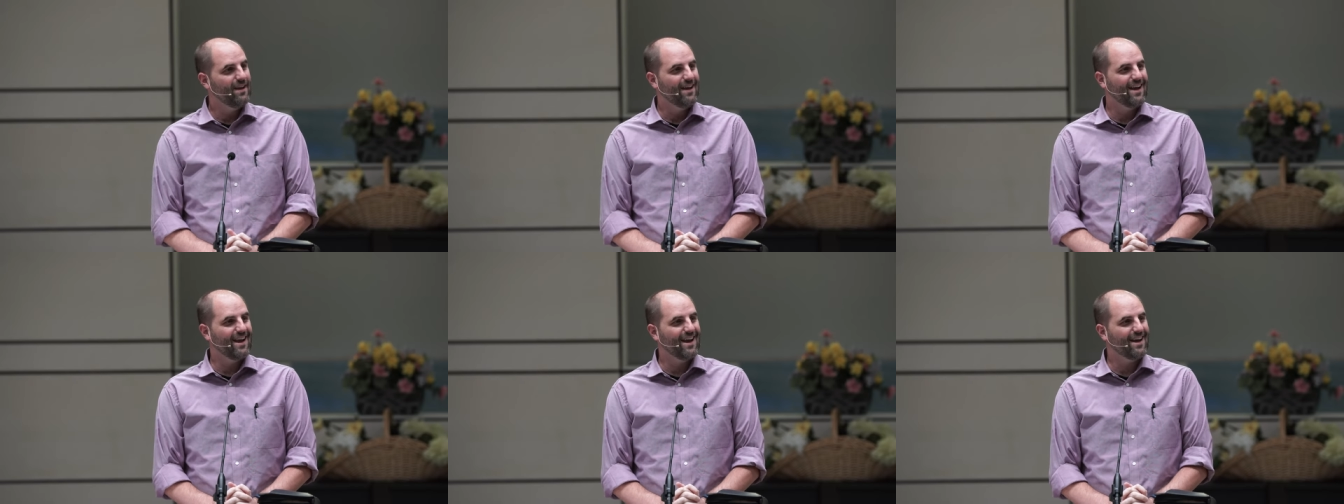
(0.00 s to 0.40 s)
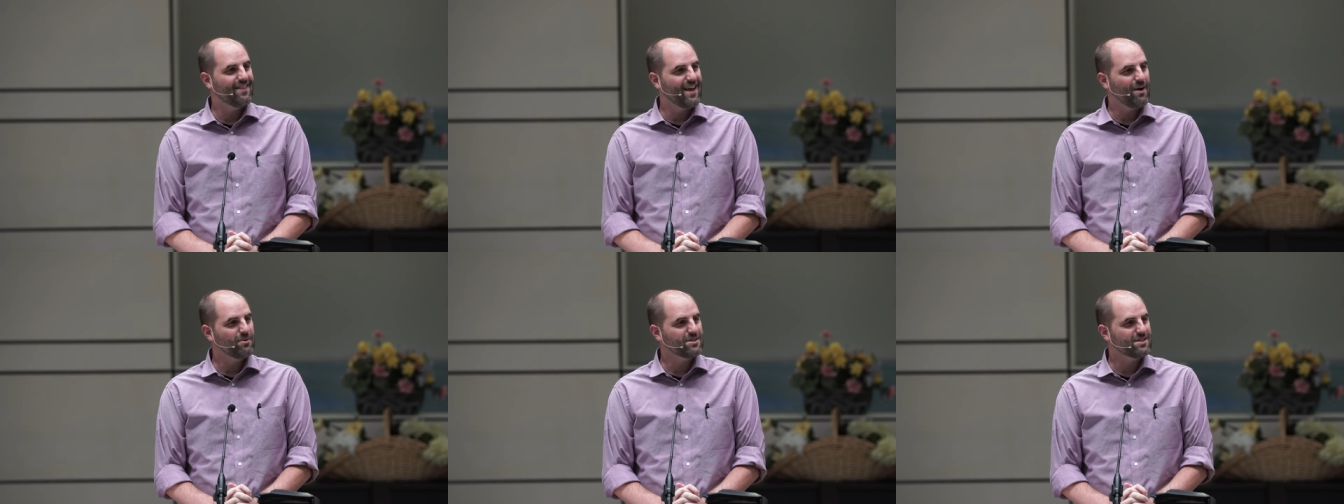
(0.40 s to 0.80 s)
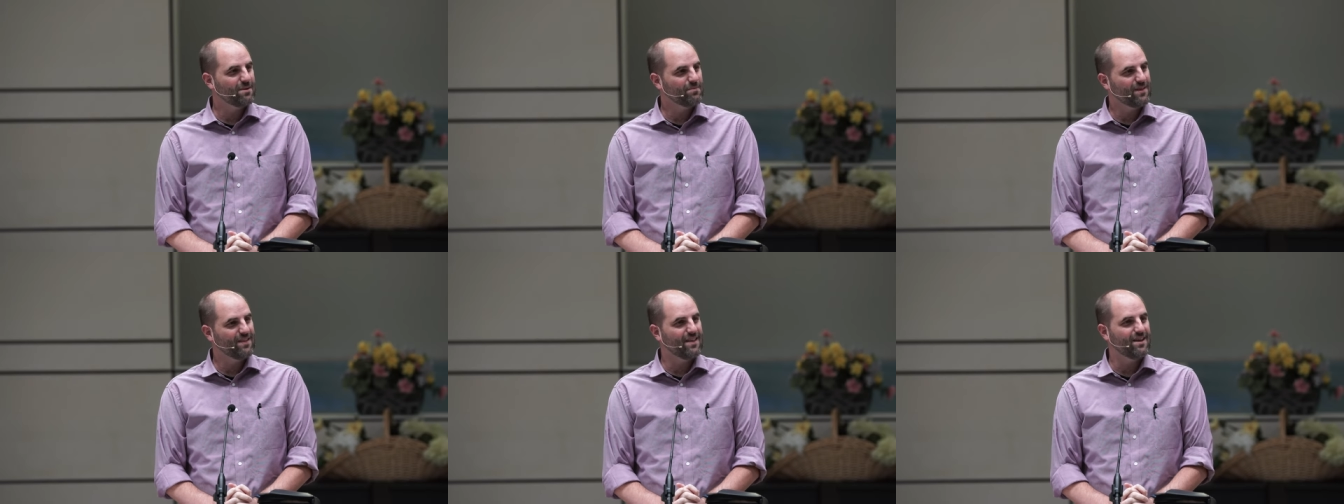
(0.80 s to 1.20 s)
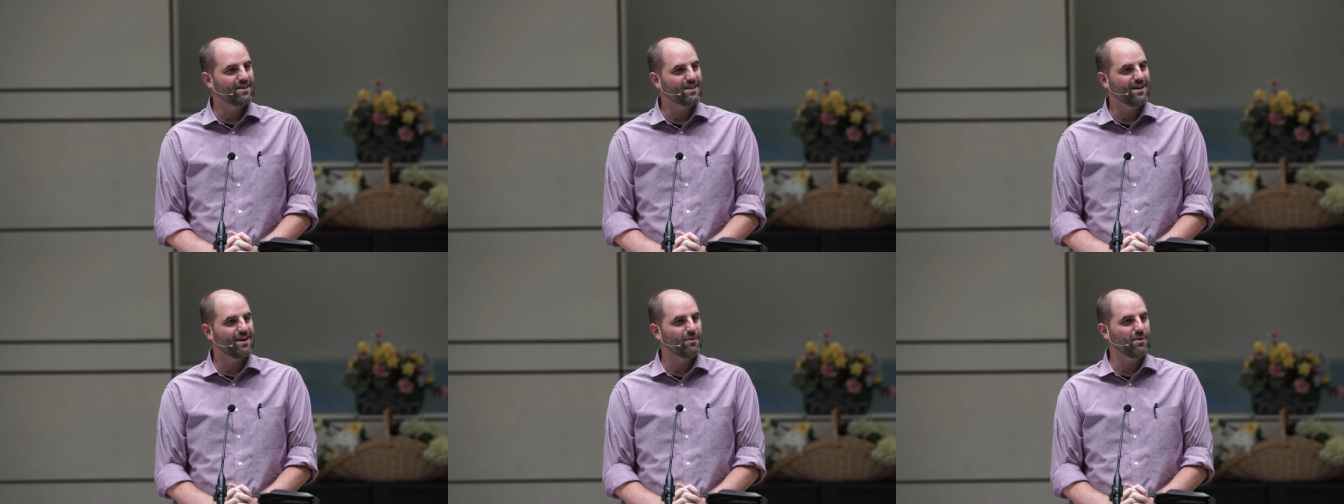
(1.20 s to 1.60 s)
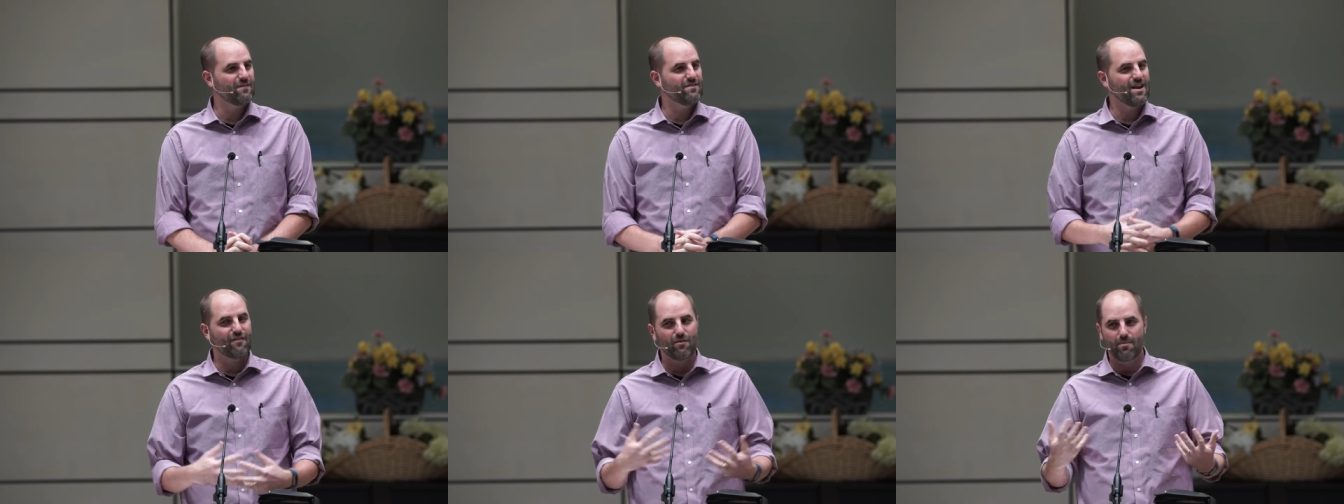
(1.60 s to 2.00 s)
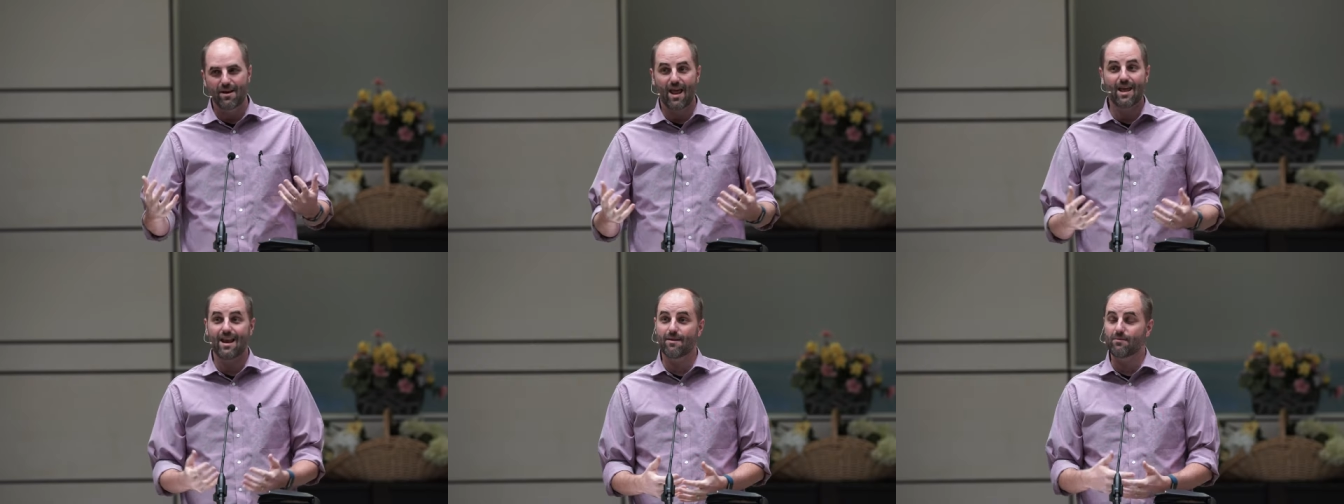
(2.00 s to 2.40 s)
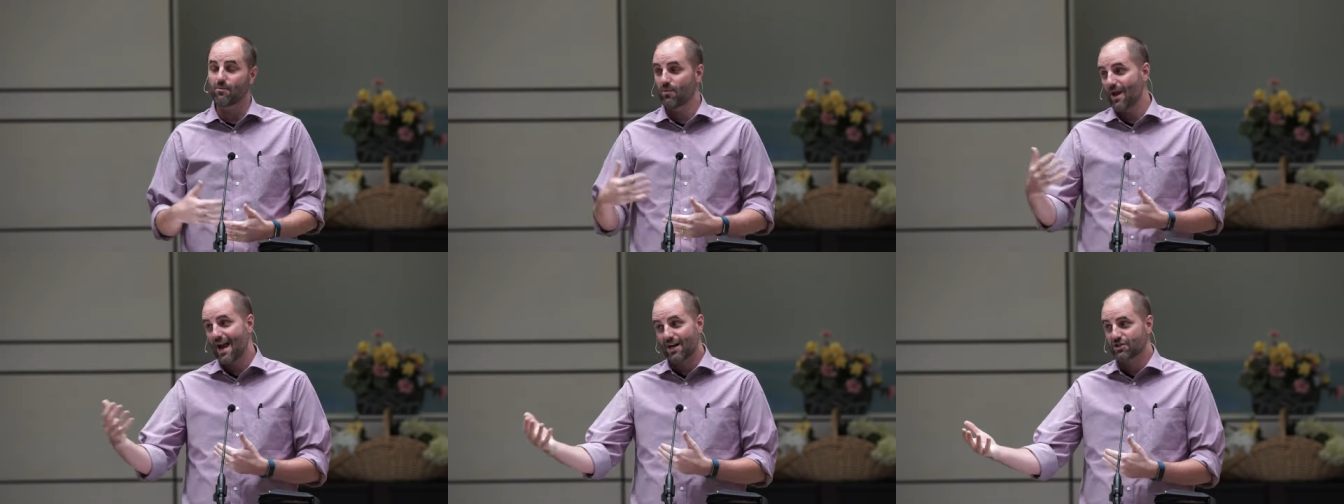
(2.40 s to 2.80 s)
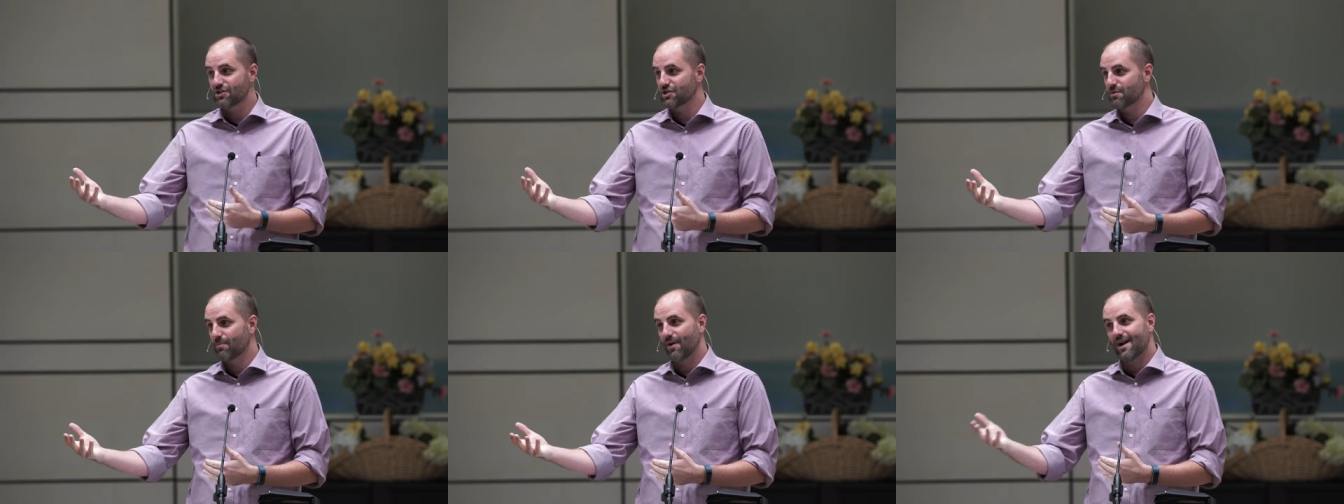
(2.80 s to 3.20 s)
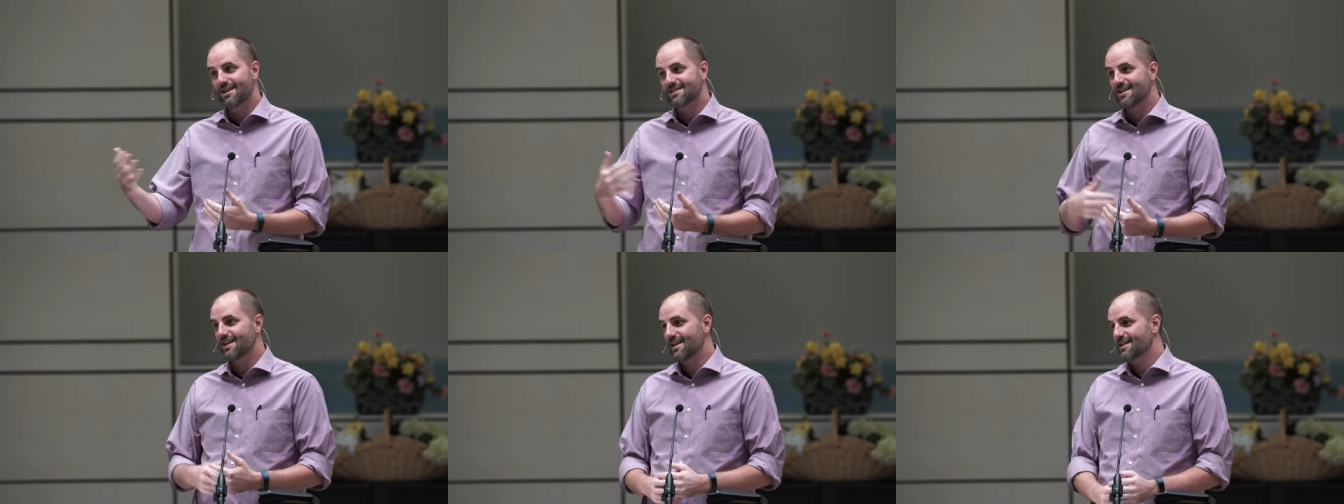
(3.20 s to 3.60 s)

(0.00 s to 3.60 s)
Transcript: and that was something that uh, we've never been, and we actually surprised it.